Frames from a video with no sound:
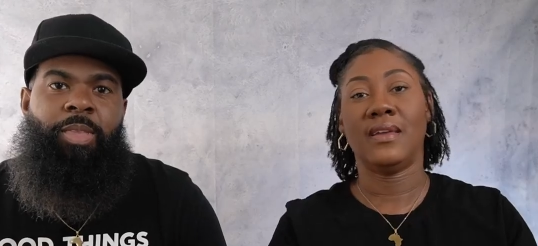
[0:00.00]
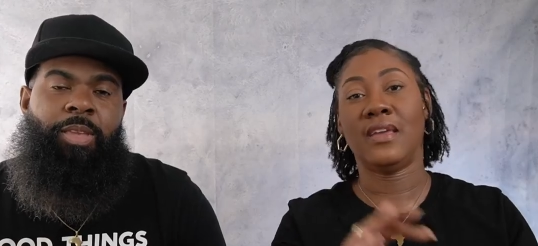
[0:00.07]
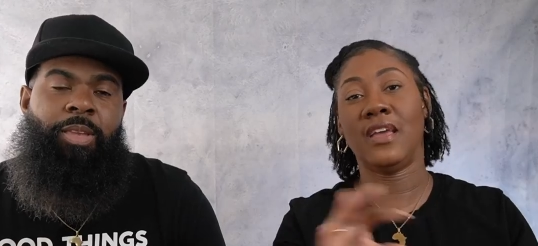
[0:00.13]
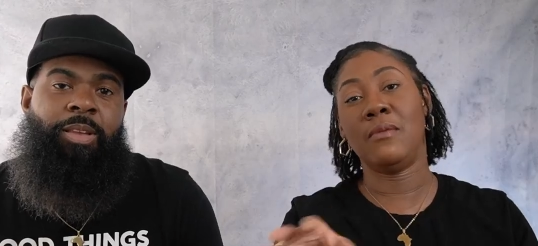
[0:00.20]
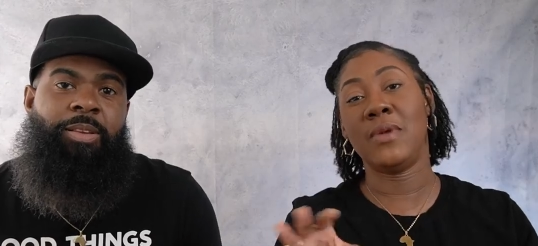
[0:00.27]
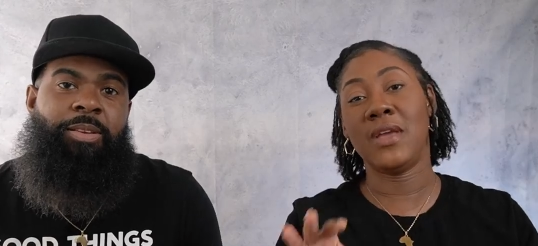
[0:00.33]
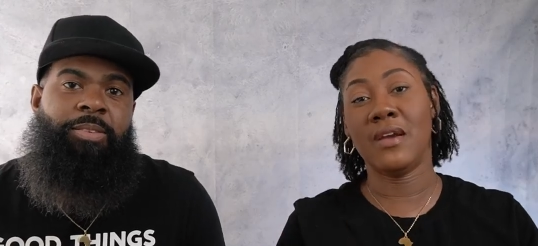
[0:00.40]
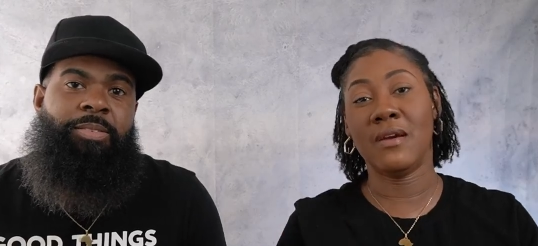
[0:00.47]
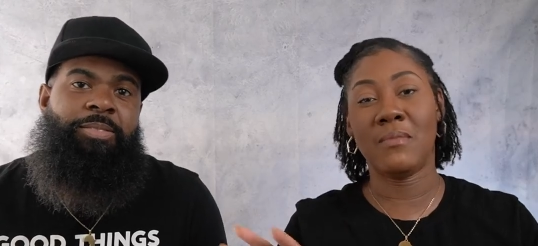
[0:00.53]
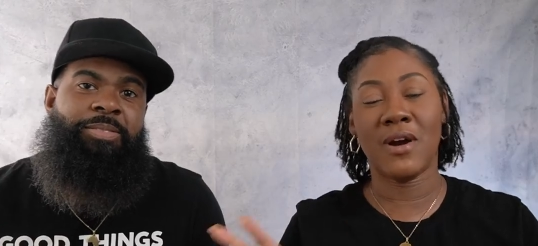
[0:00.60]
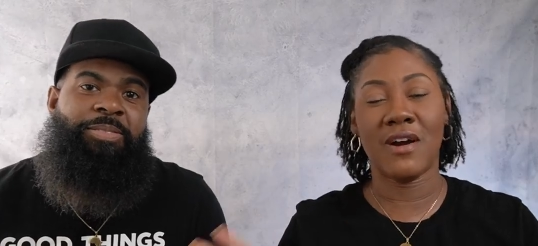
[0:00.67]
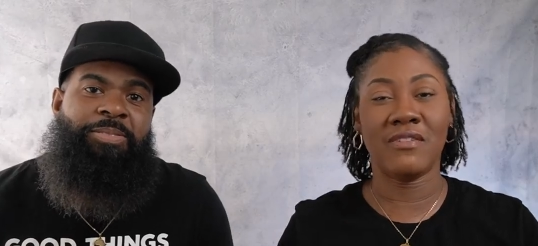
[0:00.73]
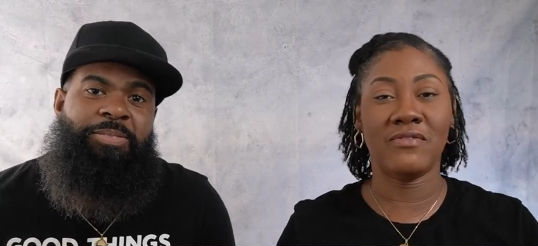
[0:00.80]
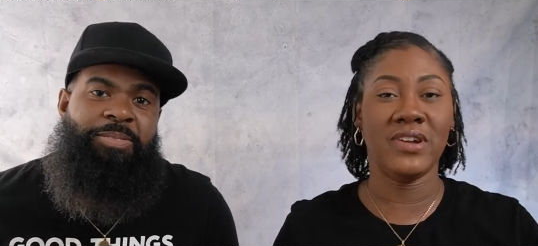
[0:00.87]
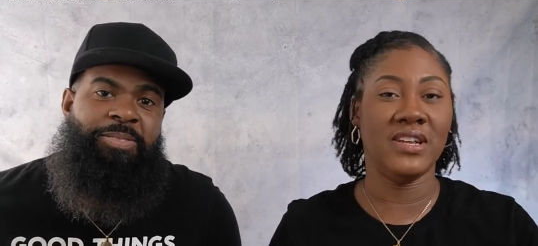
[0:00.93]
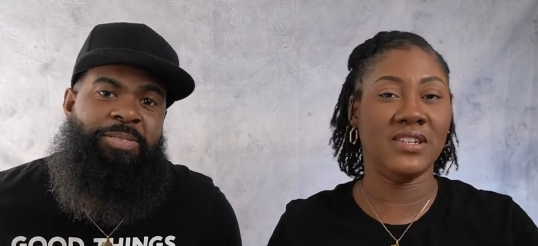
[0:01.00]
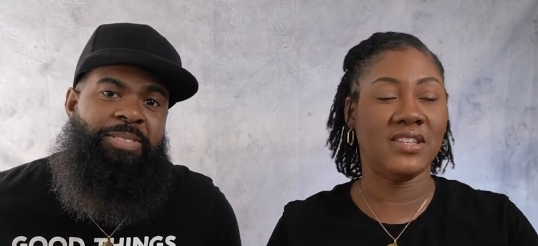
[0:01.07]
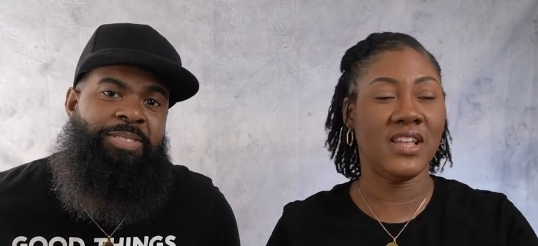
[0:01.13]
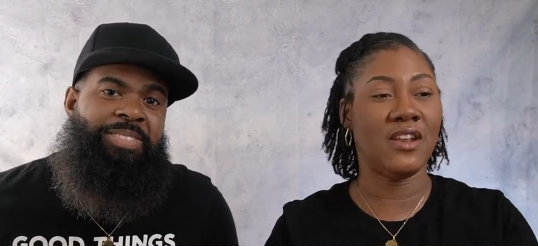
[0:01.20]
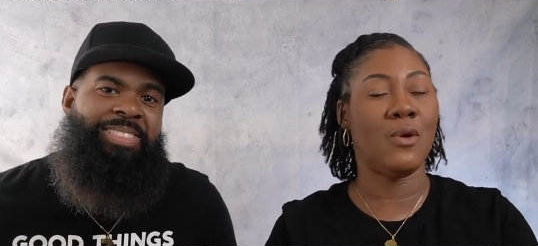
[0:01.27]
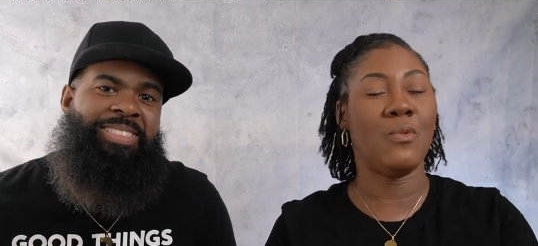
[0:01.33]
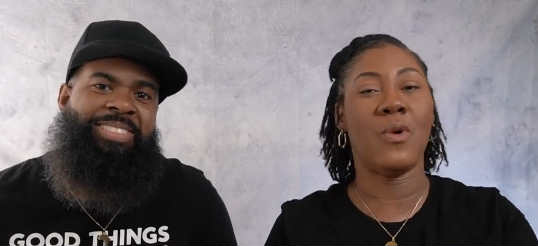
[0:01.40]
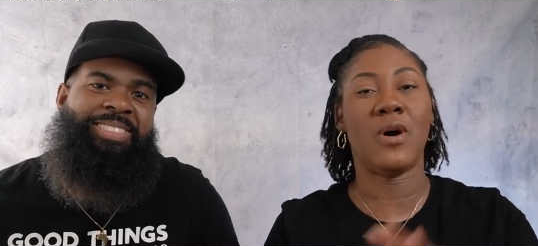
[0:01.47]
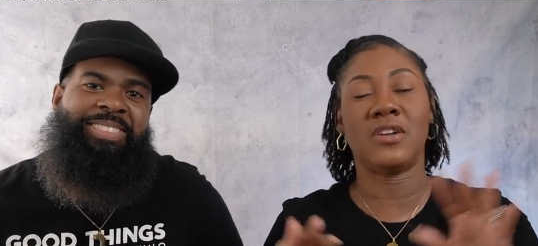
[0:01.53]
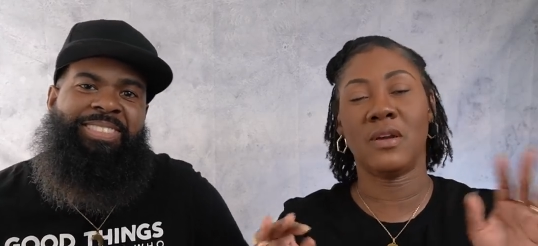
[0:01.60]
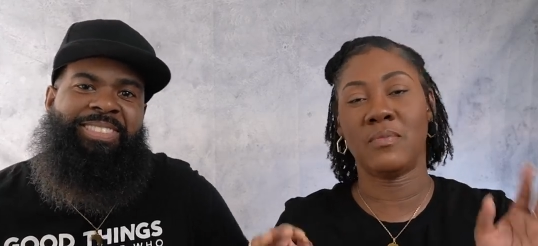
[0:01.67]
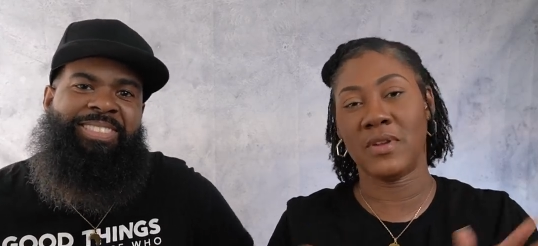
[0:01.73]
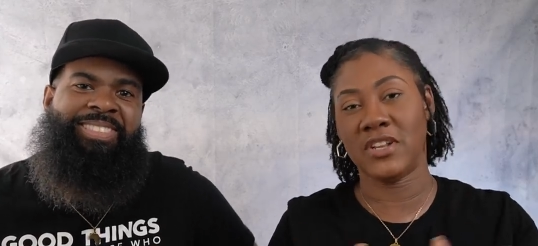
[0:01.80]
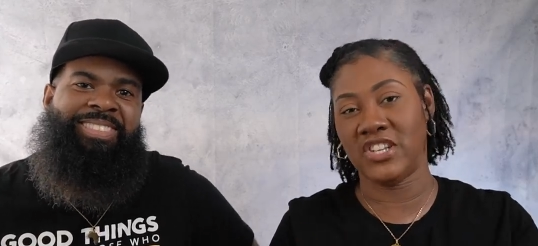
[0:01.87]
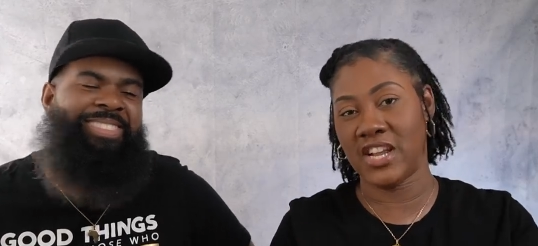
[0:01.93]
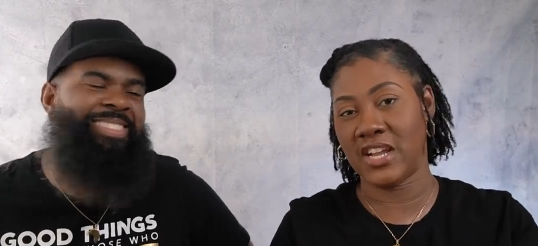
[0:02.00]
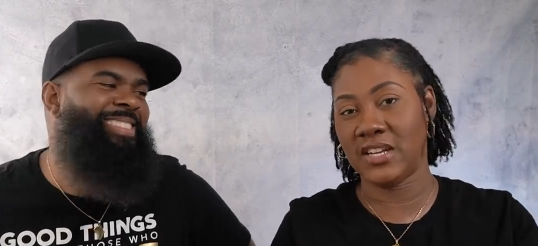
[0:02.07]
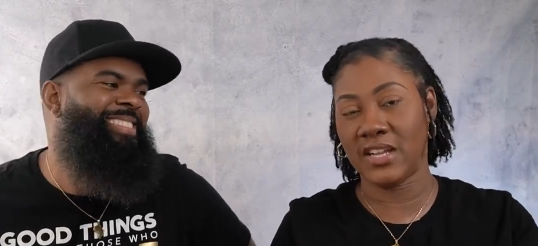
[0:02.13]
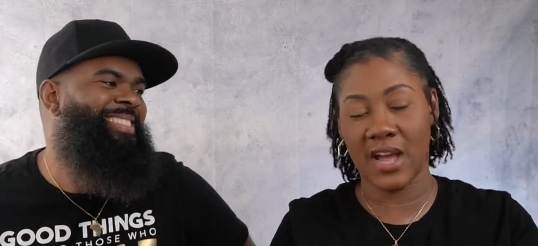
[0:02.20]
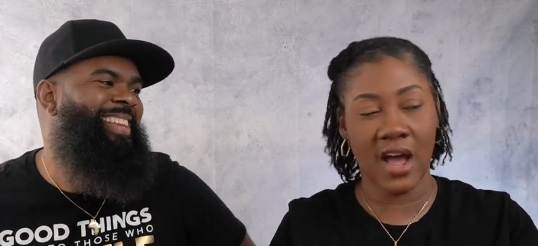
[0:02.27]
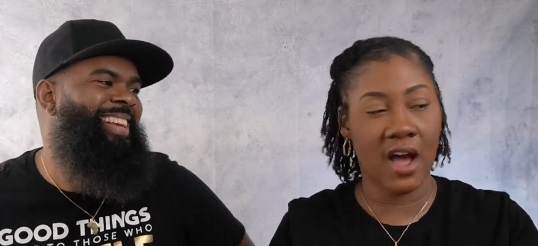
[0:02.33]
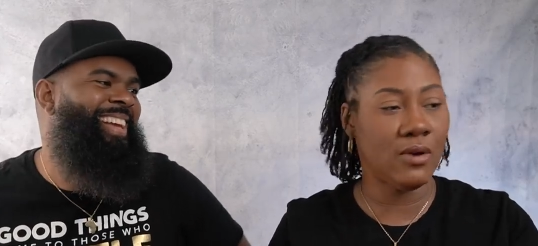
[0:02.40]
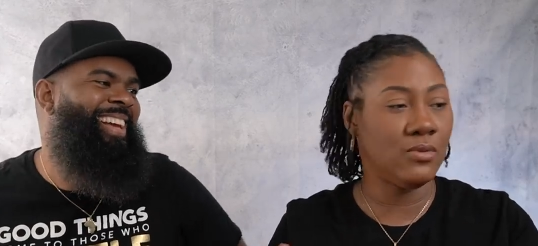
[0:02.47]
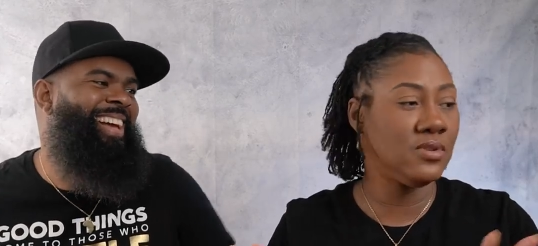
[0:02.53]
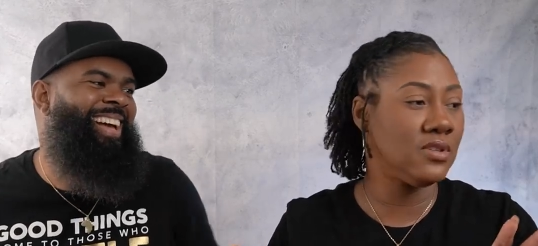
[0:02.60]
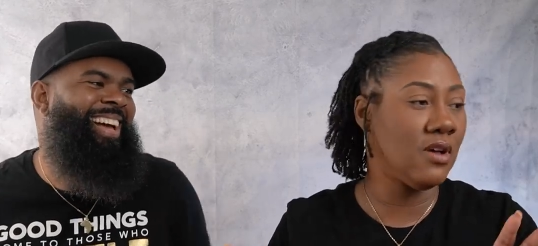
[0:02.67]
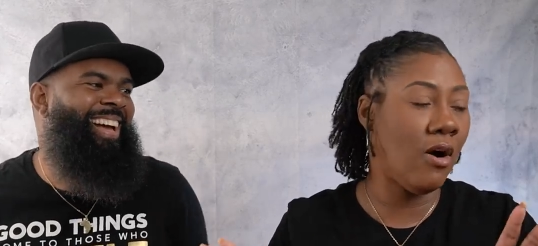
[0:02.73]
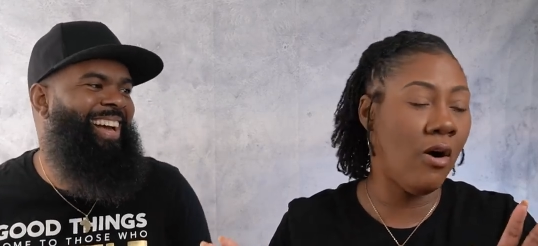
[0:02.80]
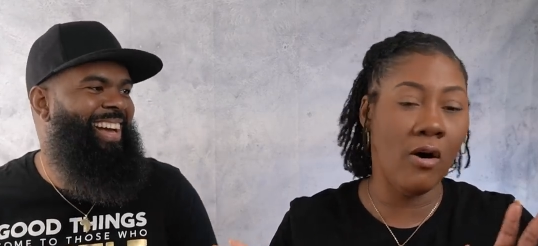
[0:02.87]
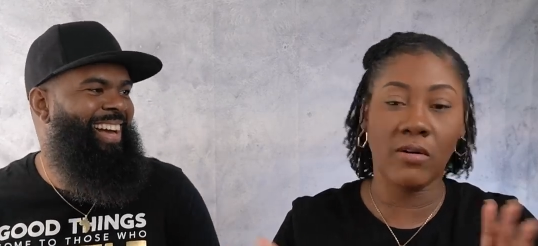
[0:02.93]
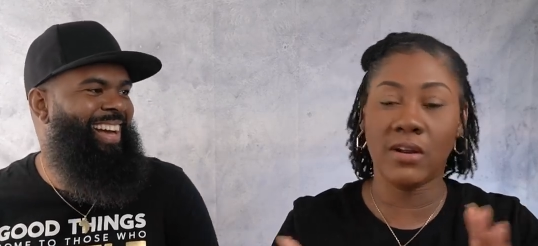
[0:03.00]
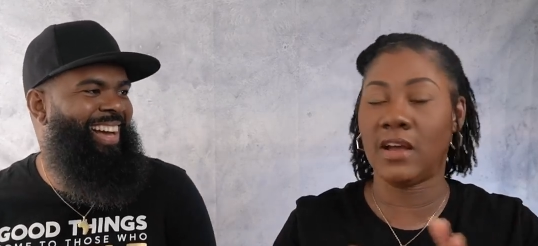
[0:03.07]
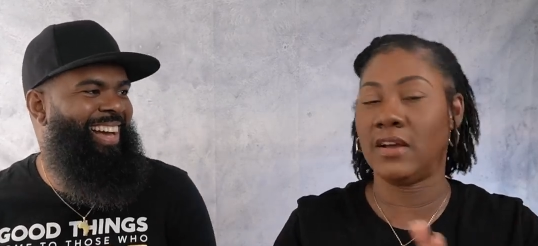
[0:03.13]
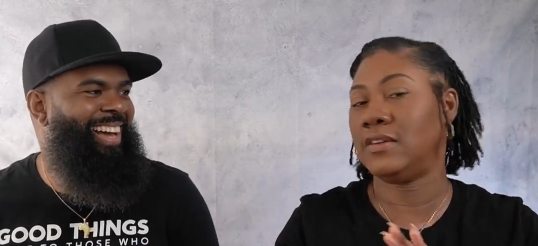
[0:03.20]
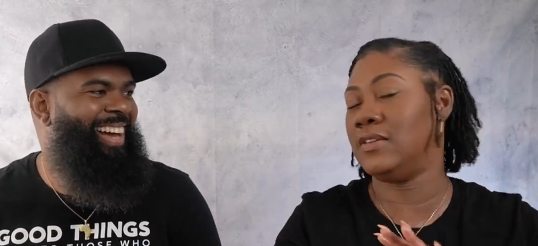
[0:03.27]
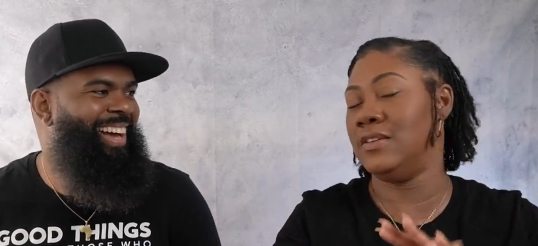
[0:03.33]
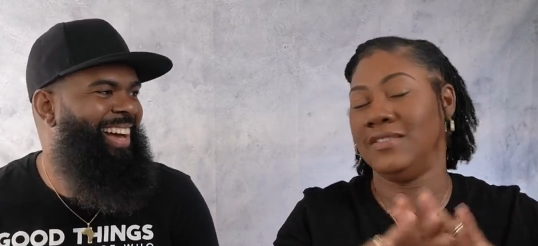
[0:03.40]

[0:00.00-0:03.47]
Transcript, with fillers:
Speaker 1: Kimmy and Maurice, they don't walk up in Jalen house all